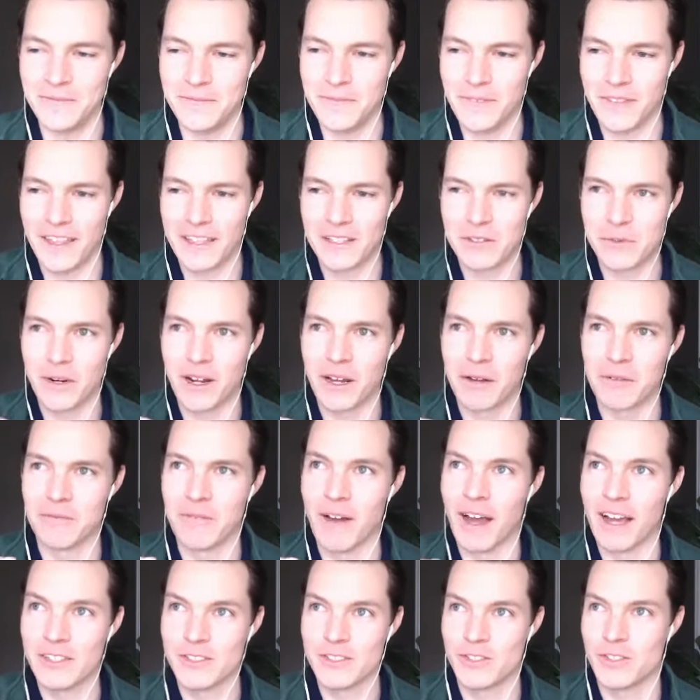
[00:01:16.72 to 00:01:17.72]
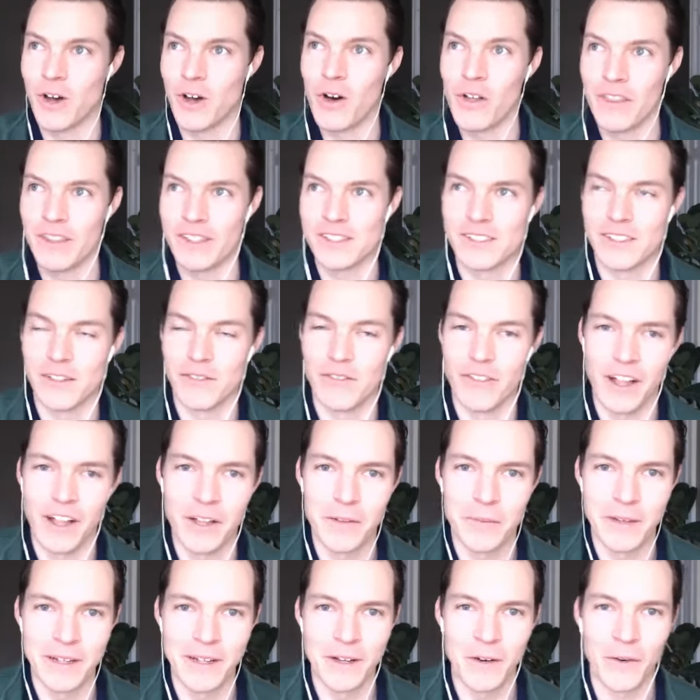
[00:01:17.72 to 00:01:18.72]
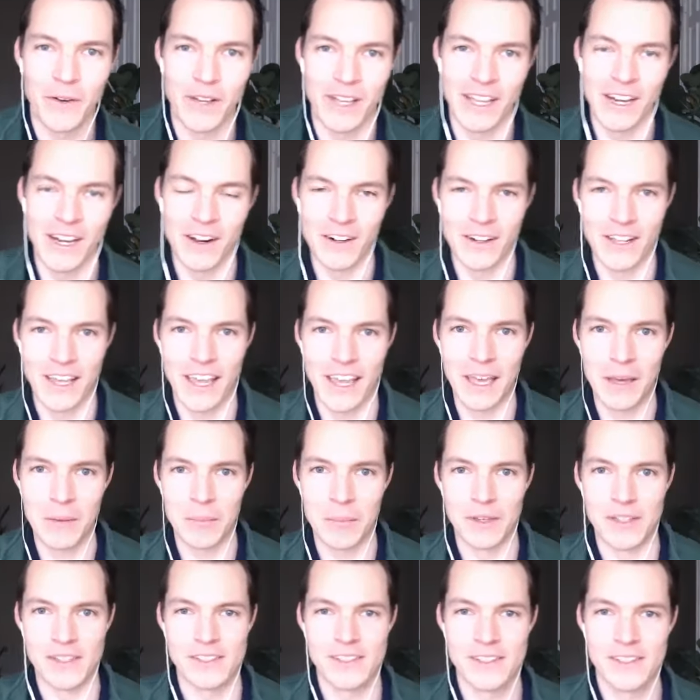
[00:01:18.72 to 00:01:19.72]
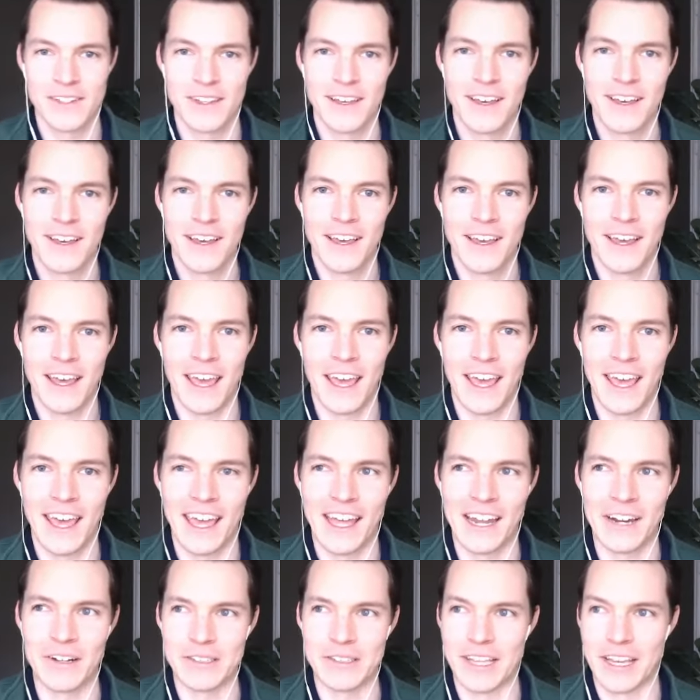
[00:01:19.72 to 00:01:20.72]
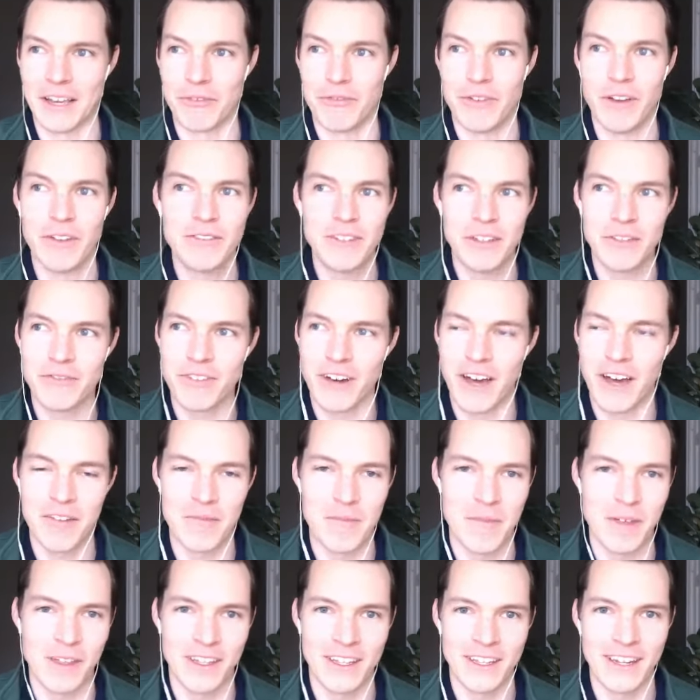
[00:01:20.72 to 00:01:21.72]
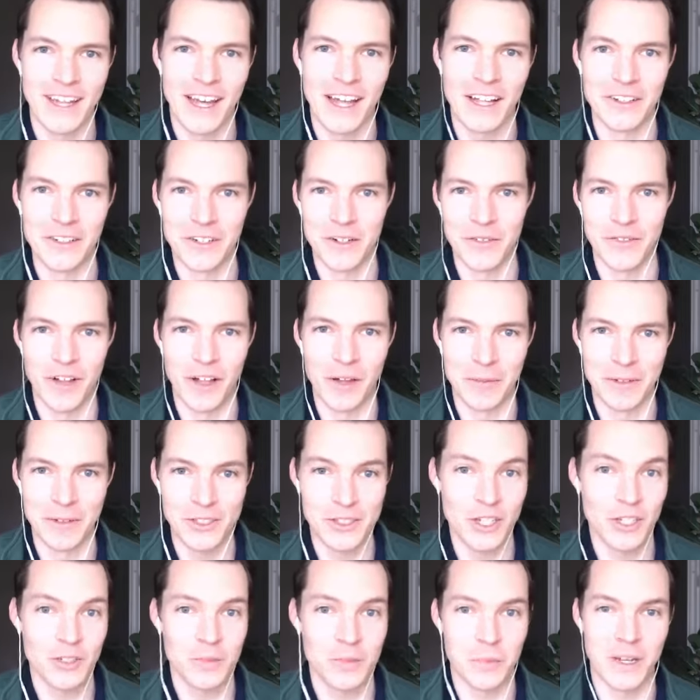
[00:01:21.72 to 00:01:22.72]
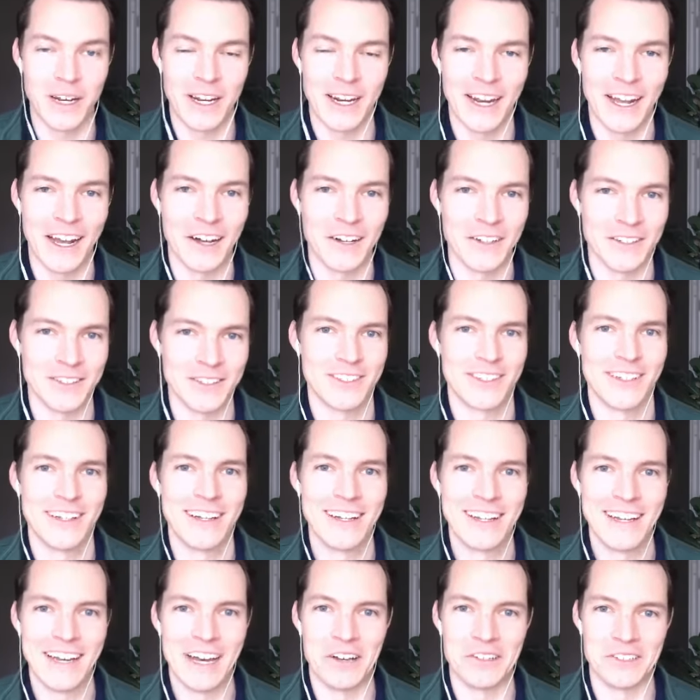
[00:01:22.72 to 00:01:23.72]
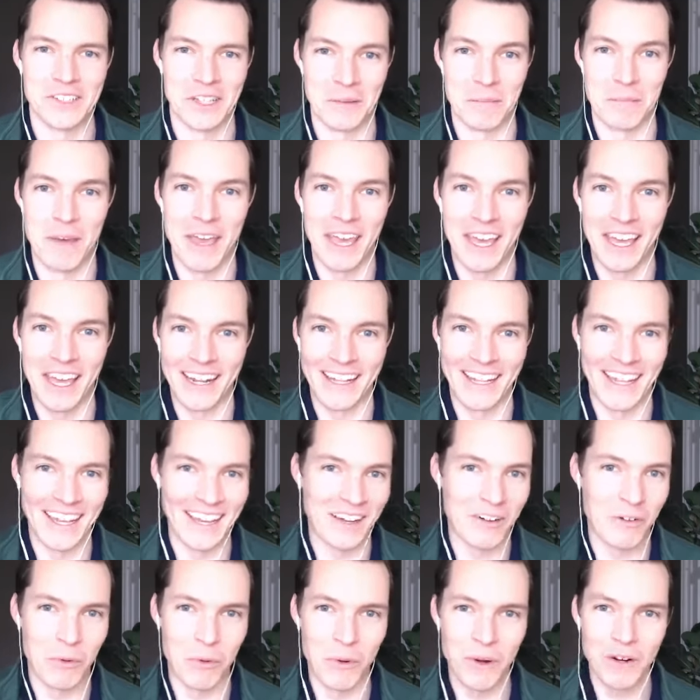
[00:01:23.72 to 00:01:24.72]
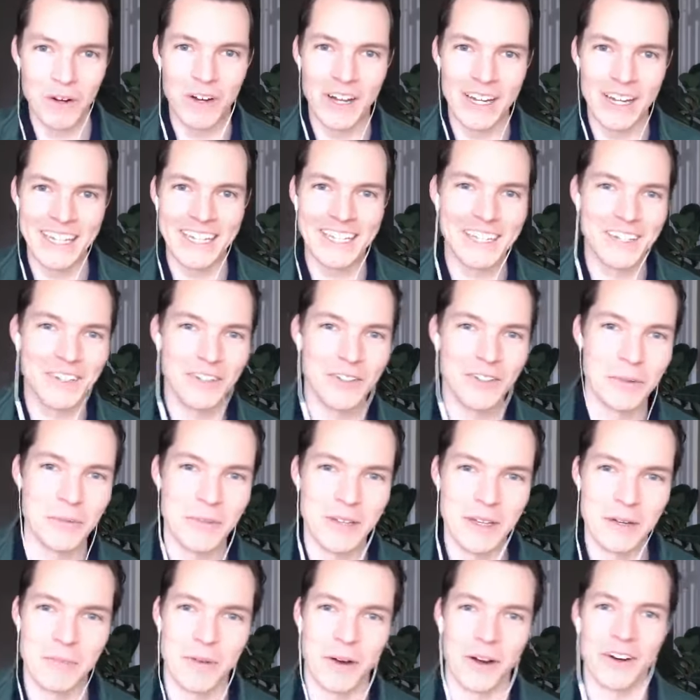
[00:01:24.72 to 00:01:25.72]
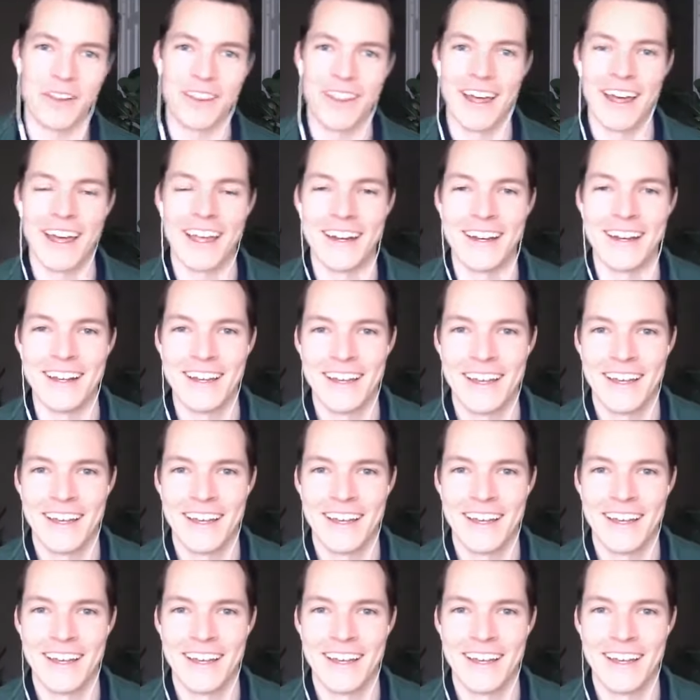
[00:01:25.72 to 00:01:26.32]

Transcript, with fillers: that's when I, I saw this development going in on campus and it was like $55 million development just been announced. I was like, man, like what do I need to do to be a part of that?